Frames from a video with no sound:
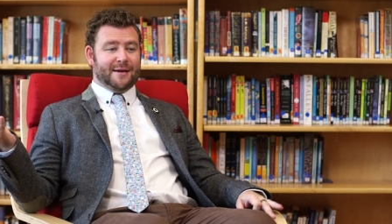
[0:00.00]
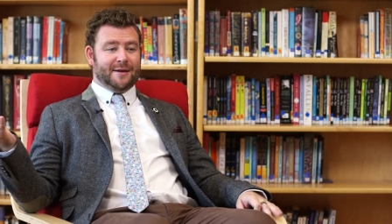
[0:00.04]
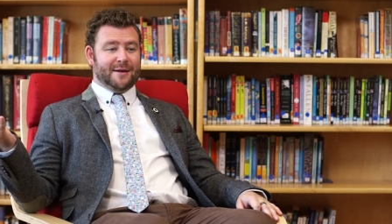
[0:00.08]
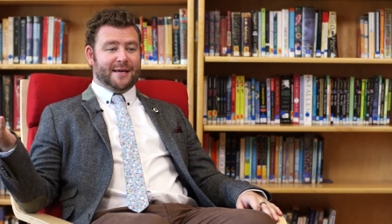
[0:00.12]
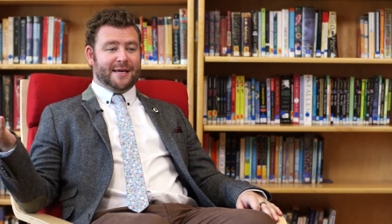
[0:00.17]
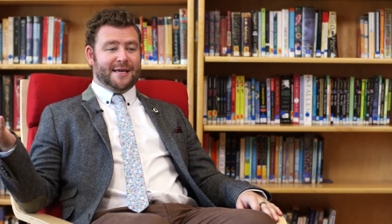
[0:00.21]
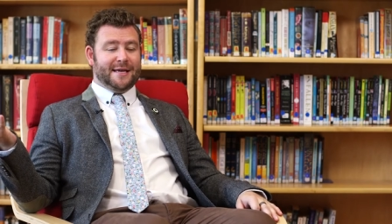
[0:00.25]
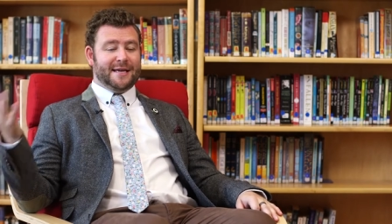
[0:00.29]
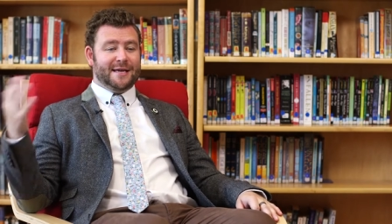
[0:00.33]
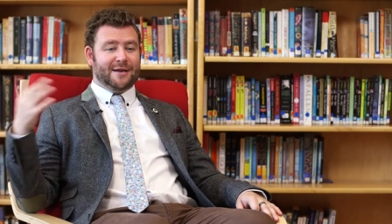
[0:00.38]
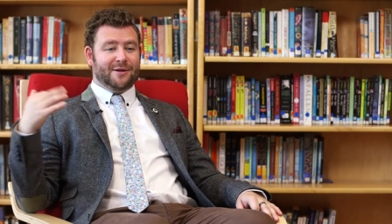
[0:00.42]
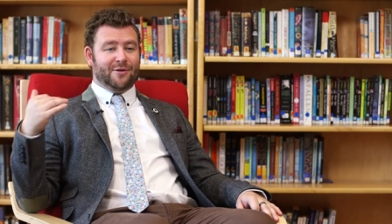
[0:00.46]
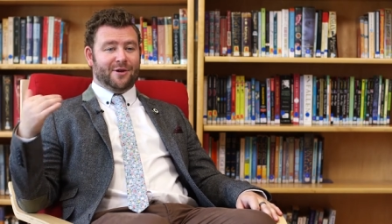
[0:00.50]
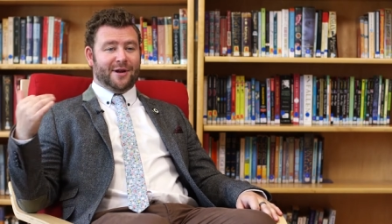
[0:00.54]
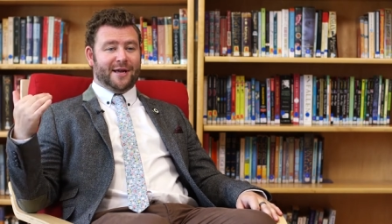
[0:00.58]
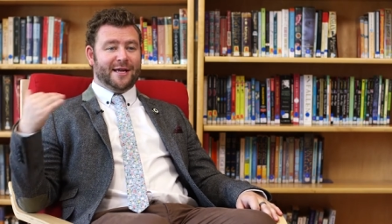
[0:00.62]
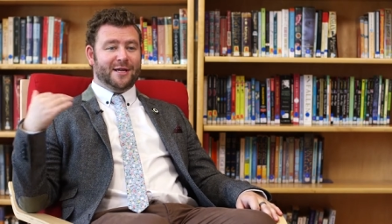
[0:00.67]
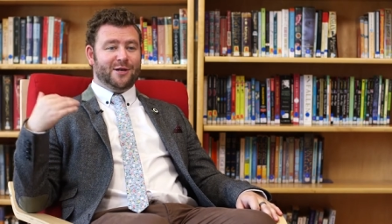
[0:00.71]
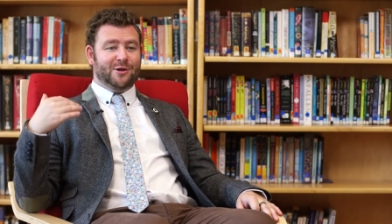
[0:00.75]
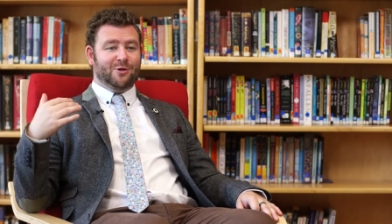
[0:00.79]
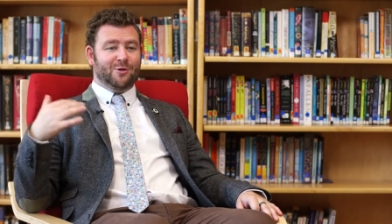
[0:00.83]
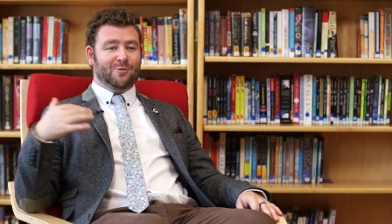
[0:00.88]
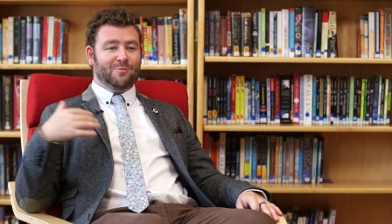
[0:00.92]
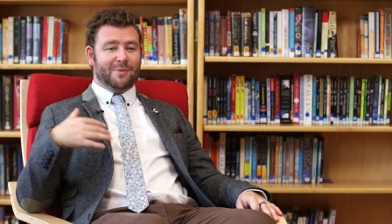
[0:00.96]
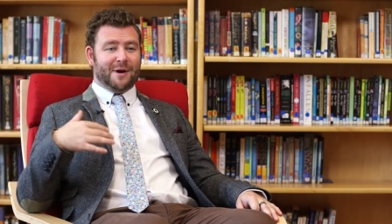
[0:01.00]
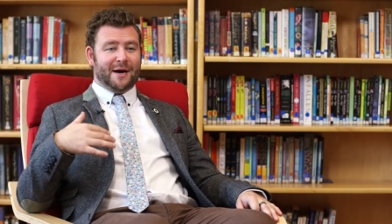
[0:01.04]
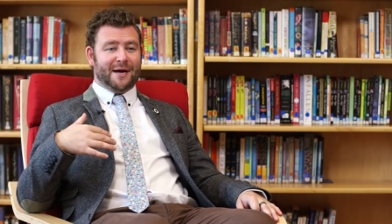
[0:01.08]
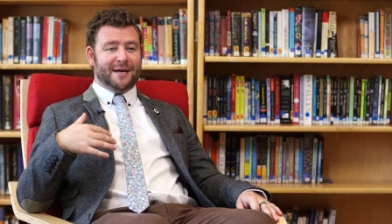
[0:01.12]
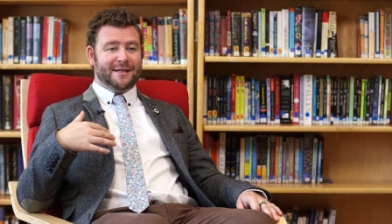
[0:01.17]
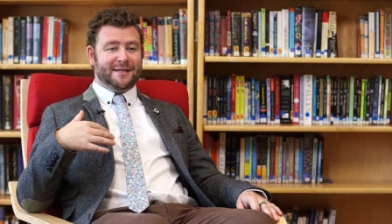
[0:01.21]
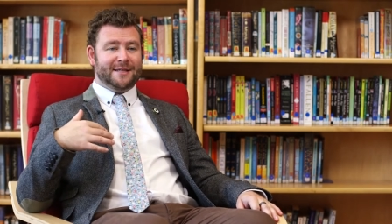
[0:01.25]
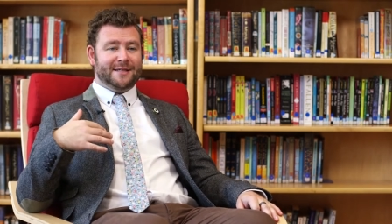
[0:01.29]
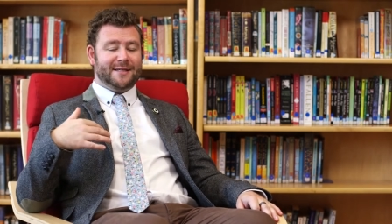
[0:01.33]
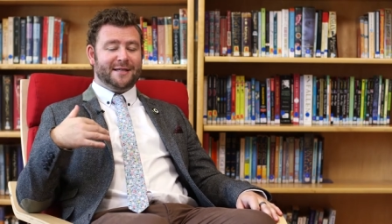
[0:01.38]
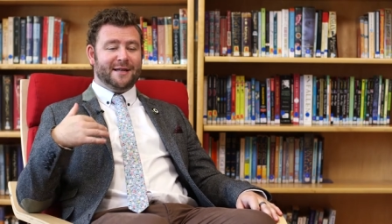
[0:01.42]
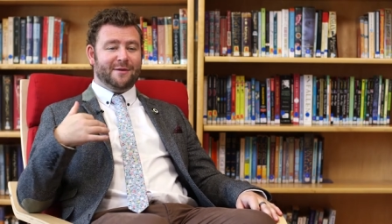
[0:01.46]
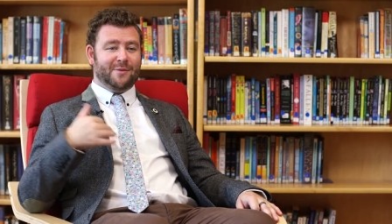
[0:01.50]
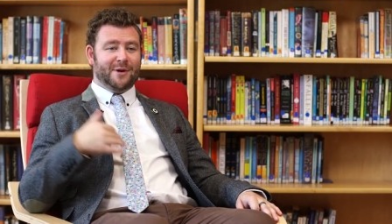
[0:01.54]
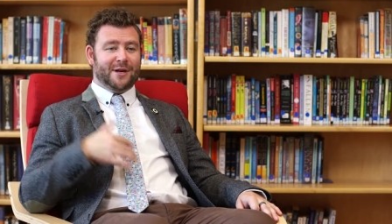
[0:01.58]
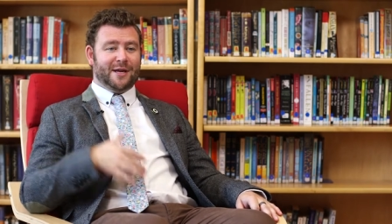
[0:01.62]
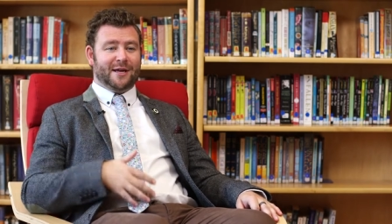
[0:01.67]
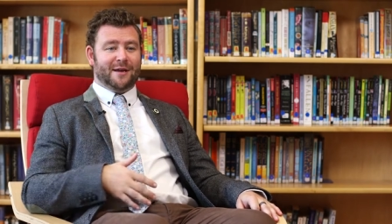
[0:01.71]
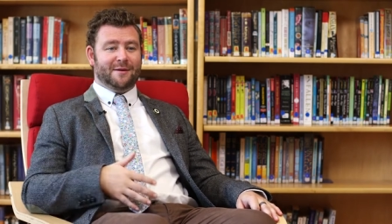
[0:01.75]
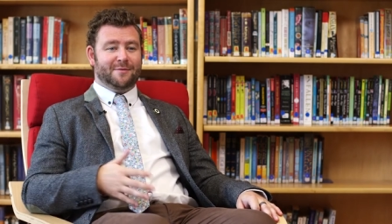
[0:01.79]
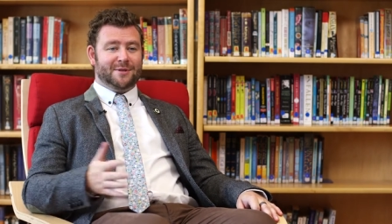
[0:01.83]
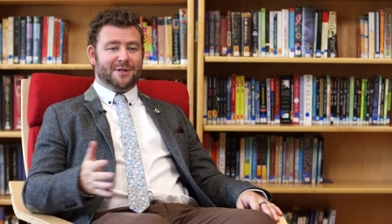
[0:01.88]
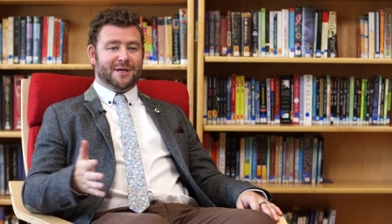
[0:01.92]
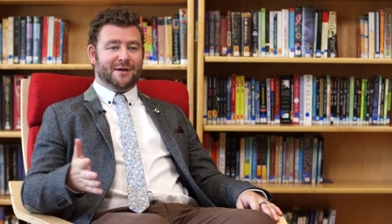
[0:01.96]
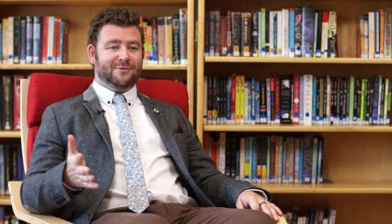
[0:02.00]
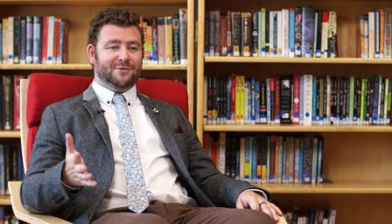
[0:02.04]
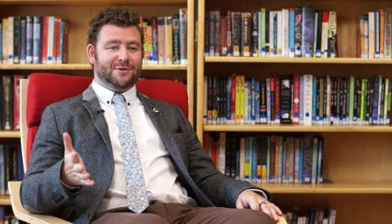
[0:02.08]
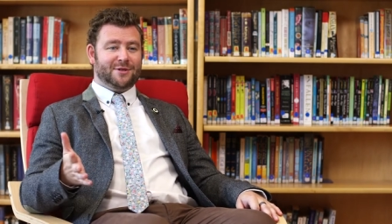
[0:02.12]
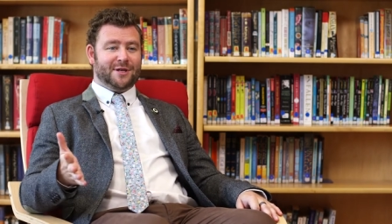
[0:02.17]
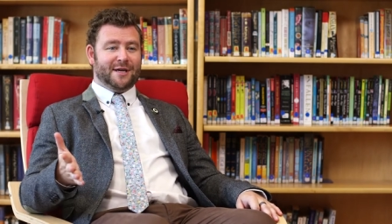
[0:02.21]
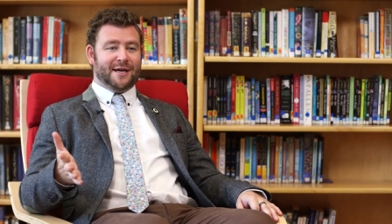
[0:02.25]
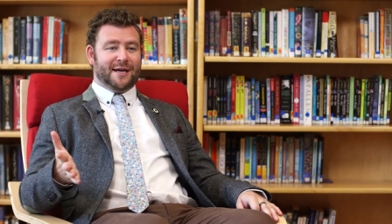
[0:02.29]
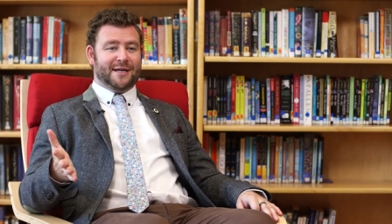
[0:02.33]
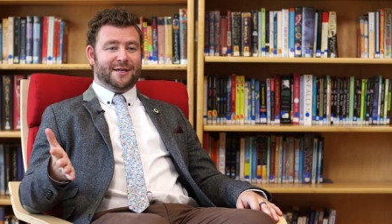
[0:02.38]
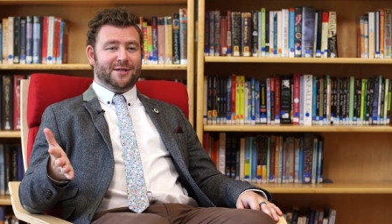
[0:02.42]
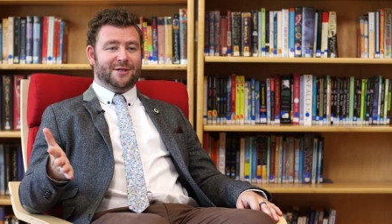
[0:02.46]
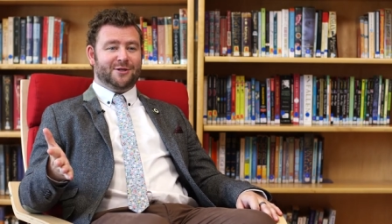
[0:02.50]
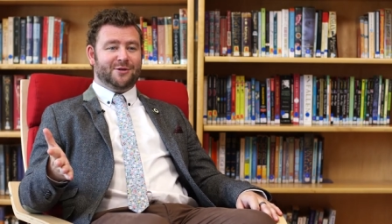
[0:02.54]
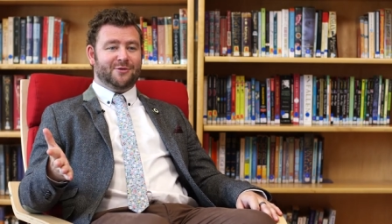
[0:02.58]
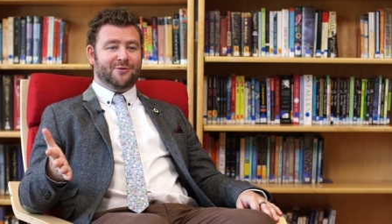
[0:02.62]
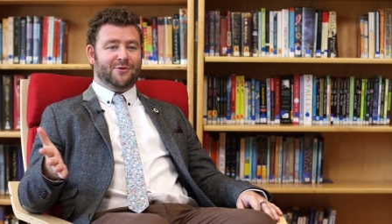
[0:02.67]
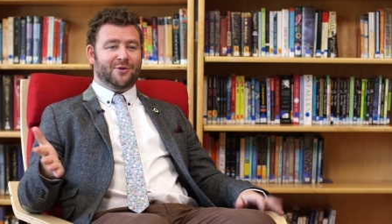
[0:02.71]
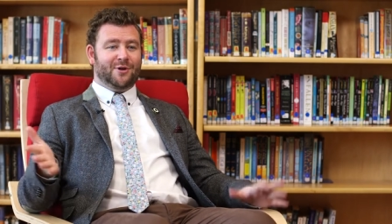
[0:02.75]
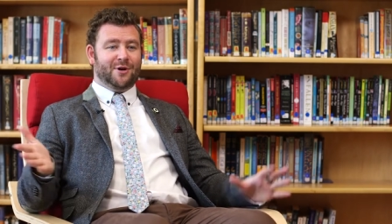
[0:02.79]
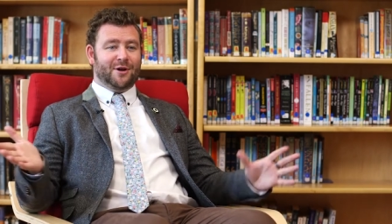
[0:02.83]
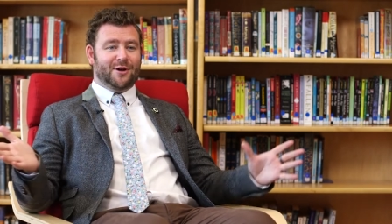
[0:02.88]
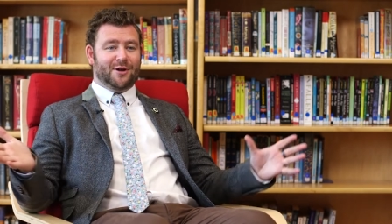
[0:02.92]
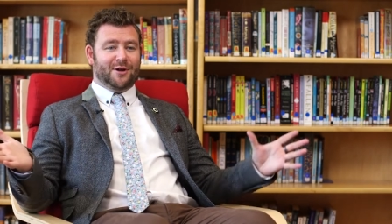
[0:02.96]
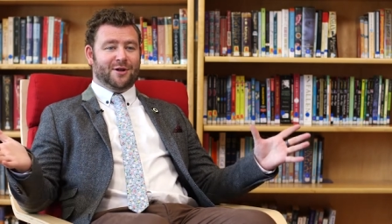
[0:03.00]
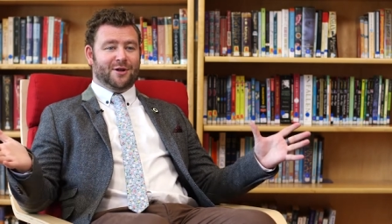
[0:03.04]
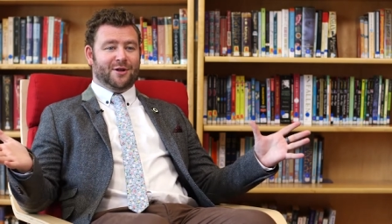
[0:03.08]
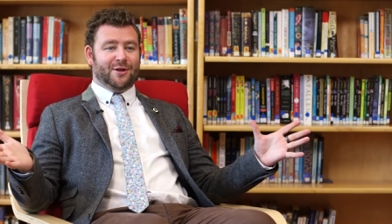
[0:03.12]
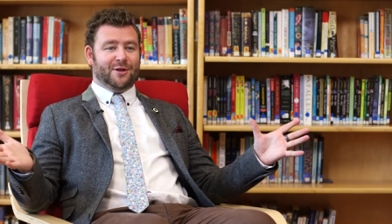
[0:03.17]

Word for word: hear it in your mind, and then when it comes out and you've got